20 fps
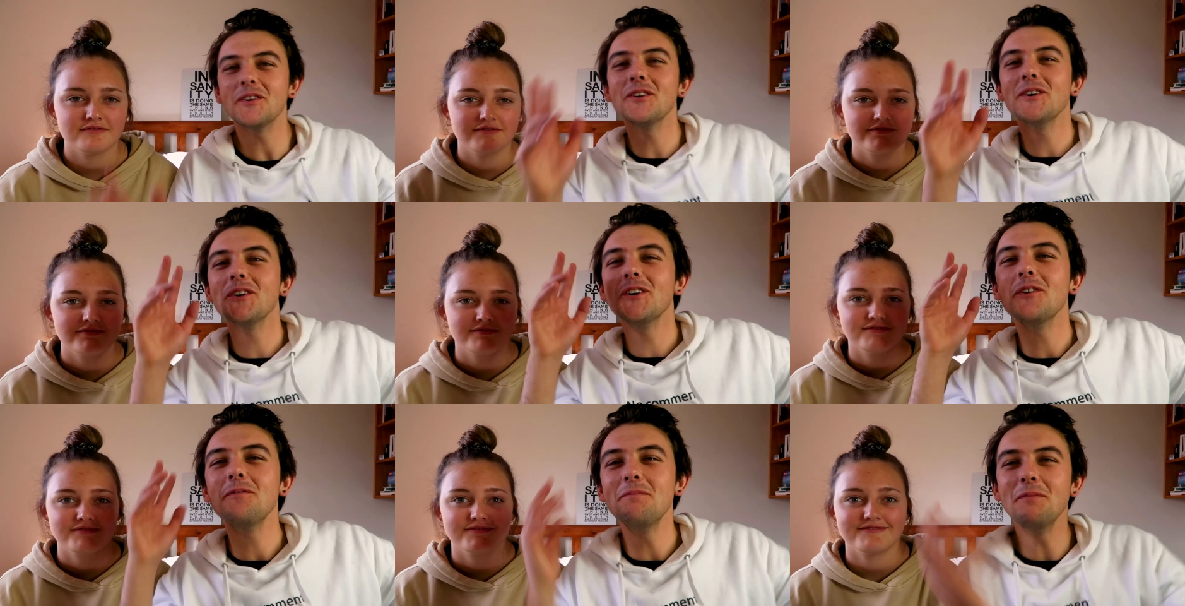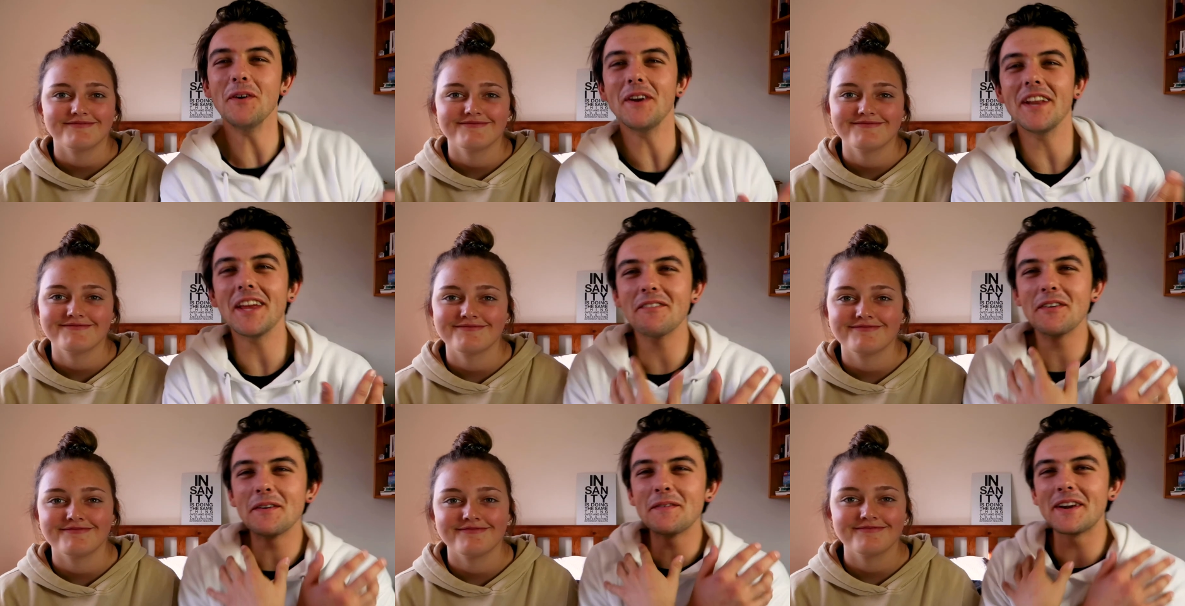Speaker 1: Good
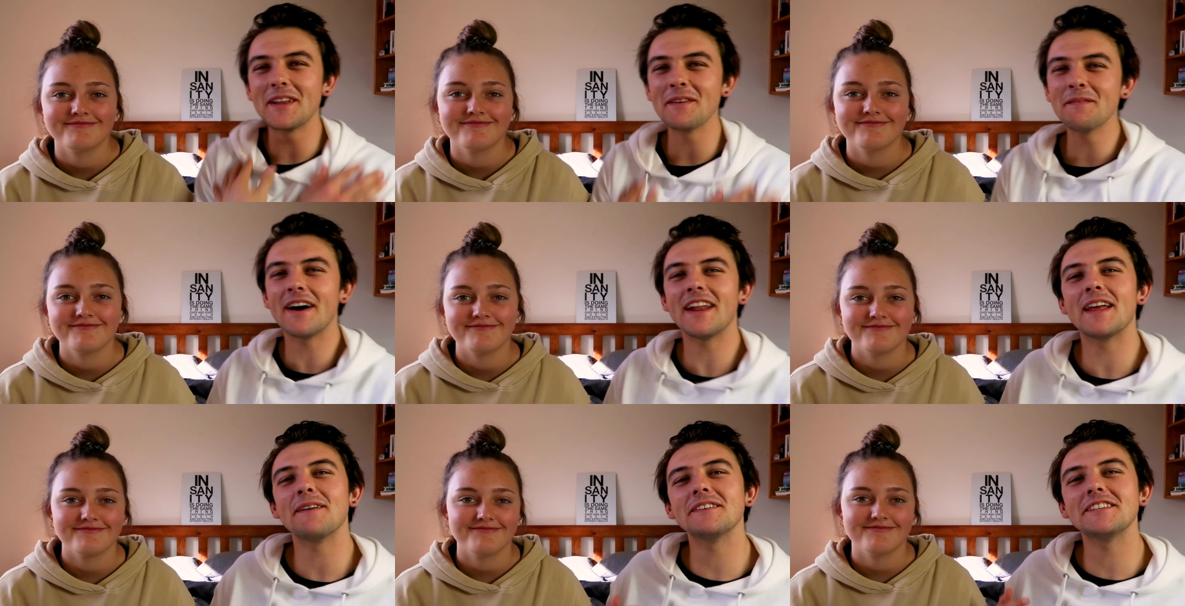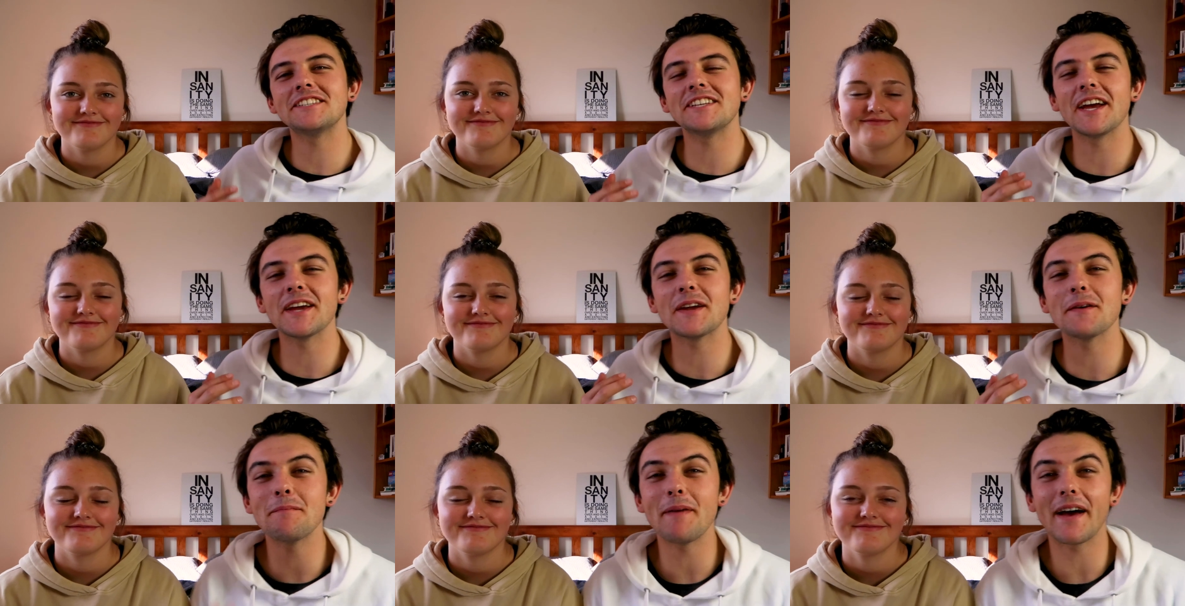morning, everybody. My name is
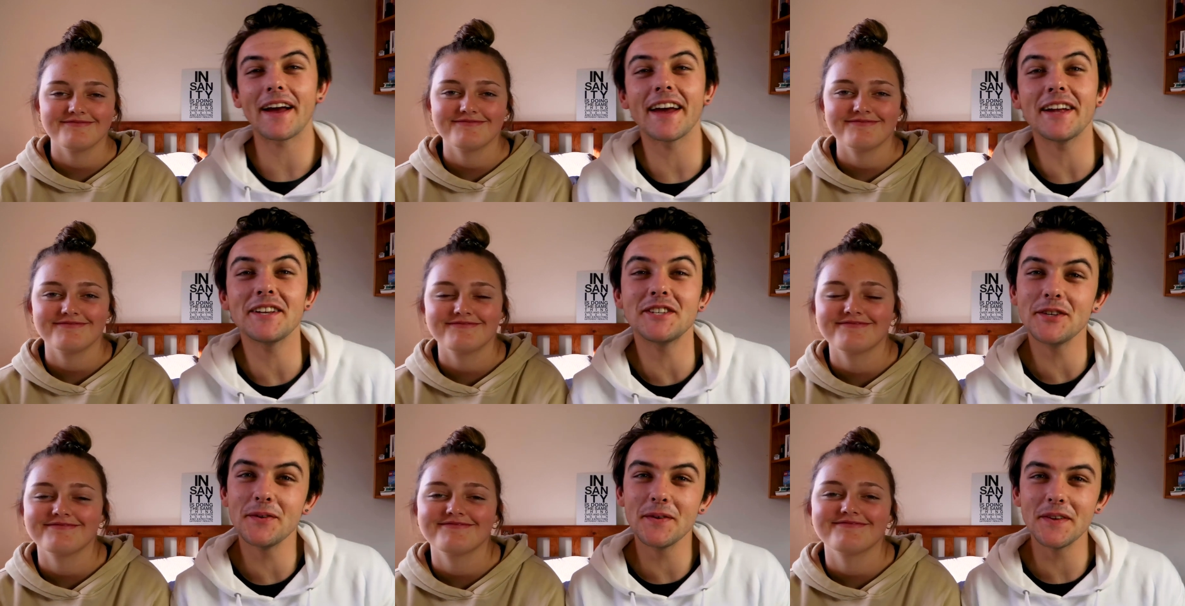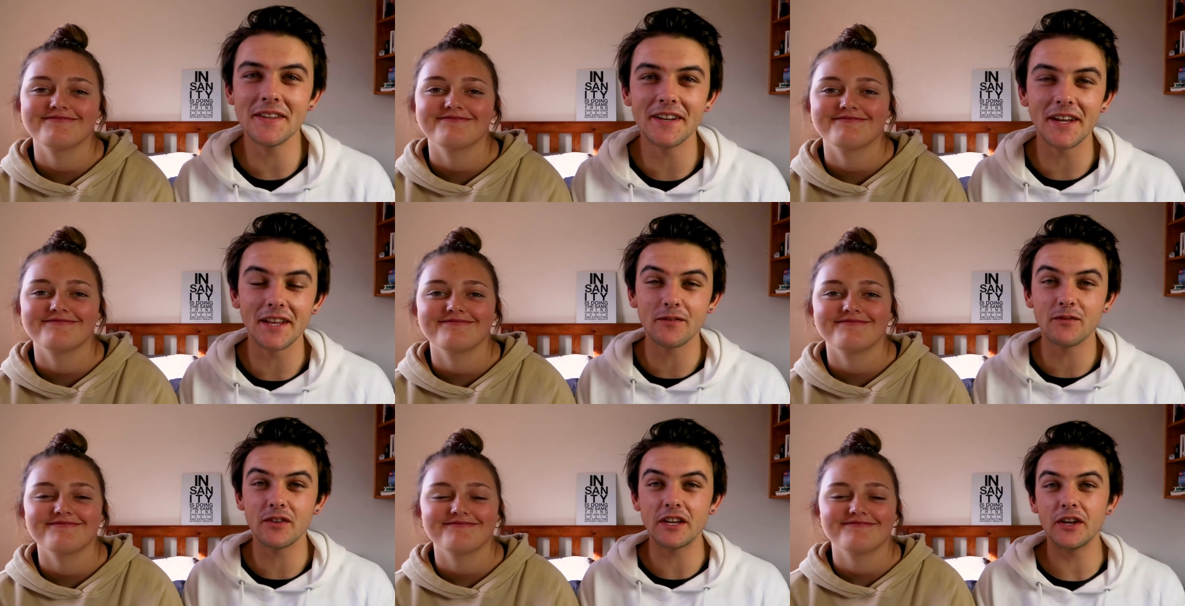Jacob, back at you with
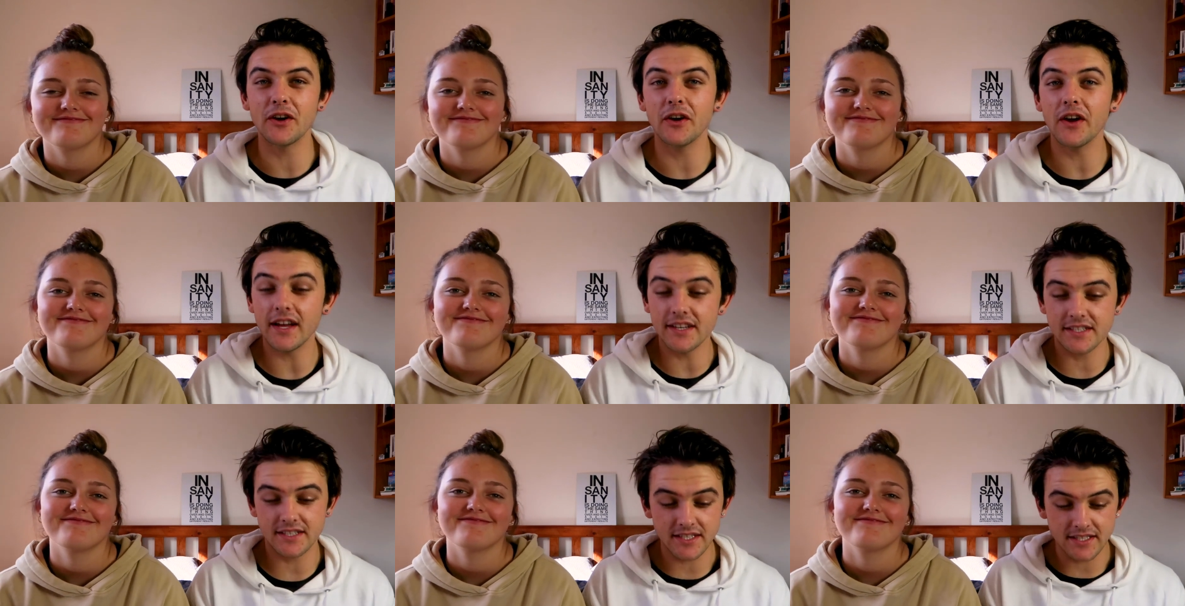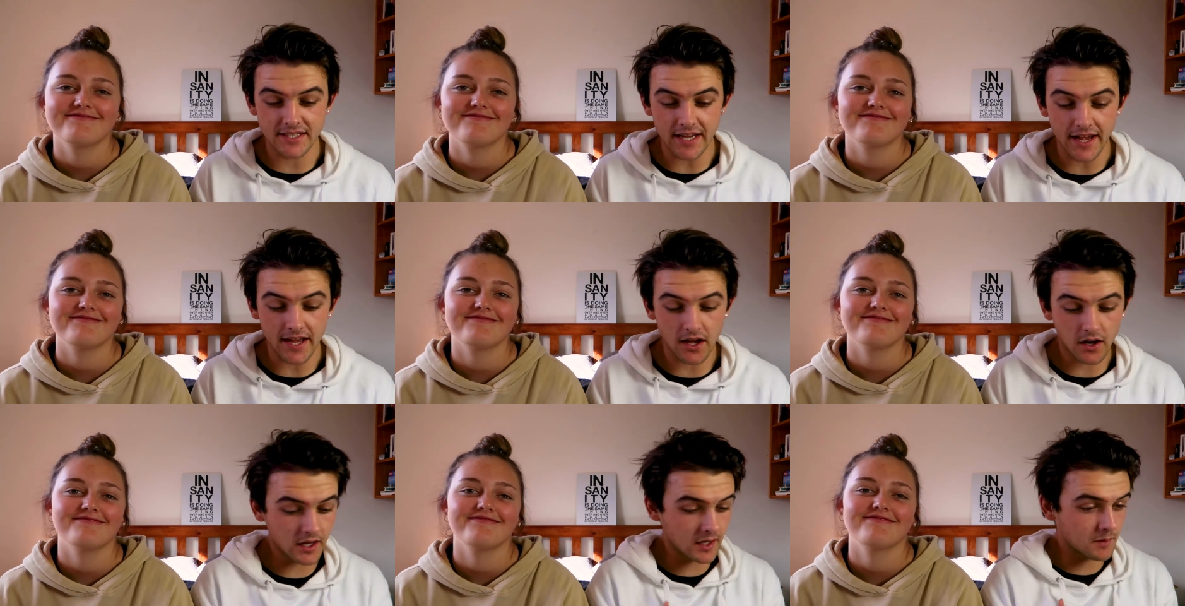another video, and
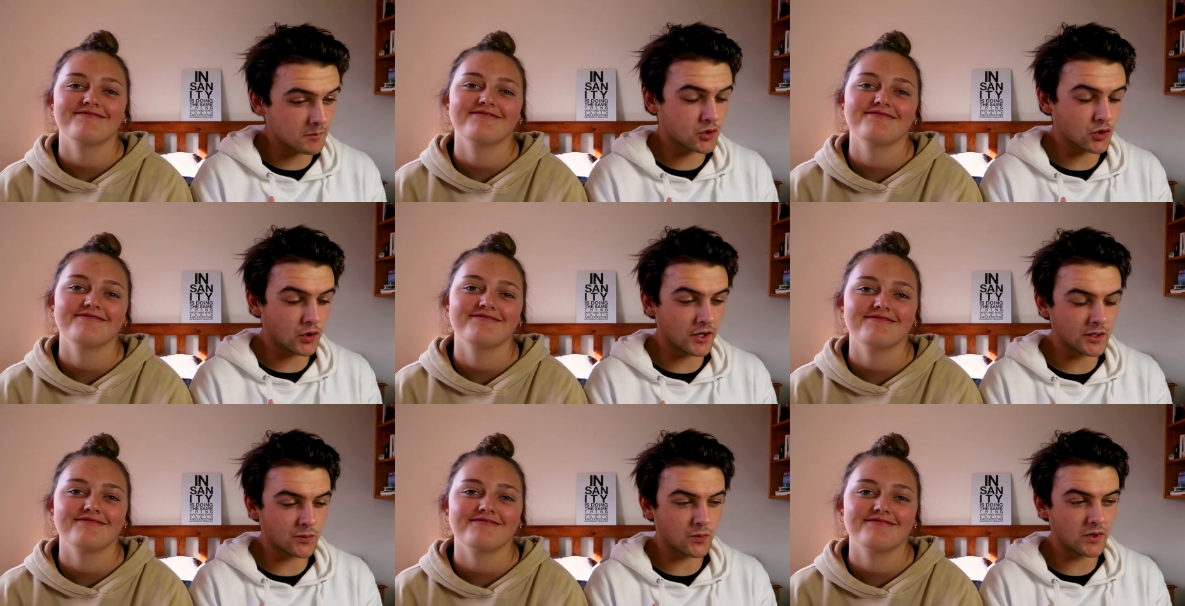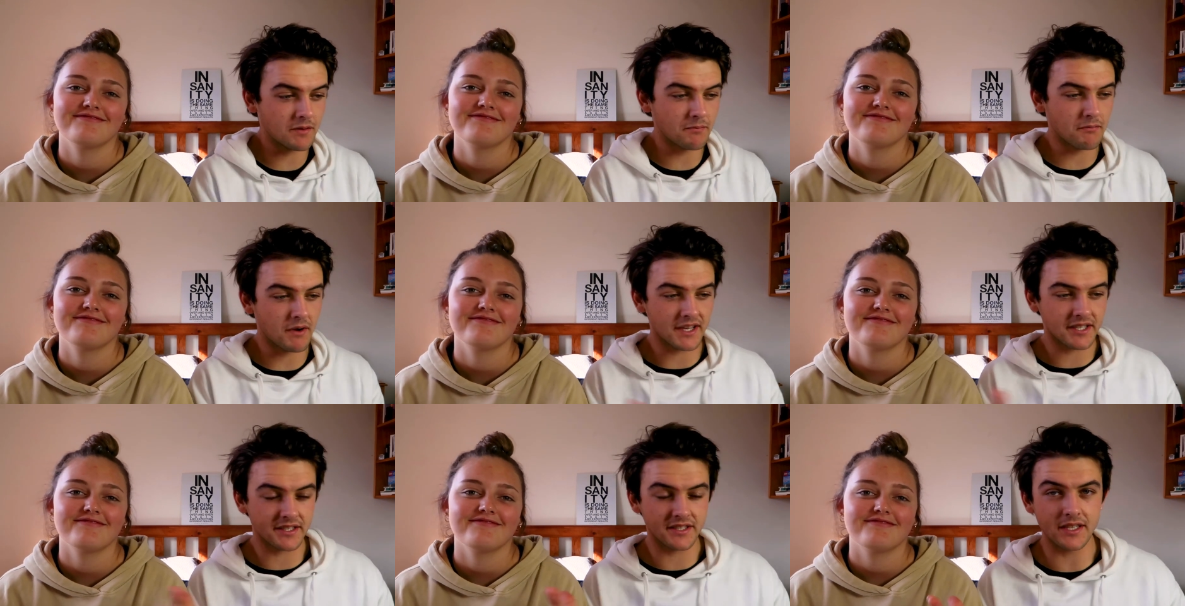today I am joined with my